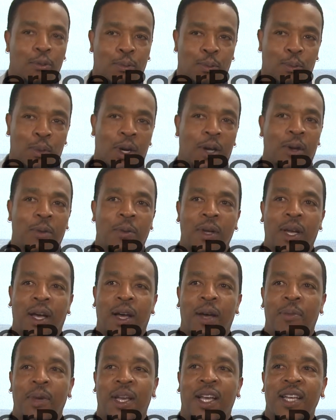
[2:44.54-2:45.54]
well,
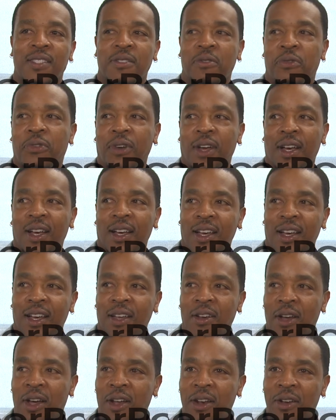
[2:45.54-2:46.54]
uh, because of
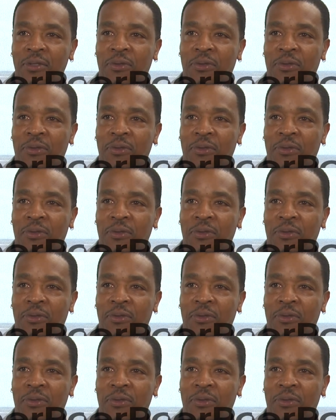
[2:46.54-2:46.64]
uh, an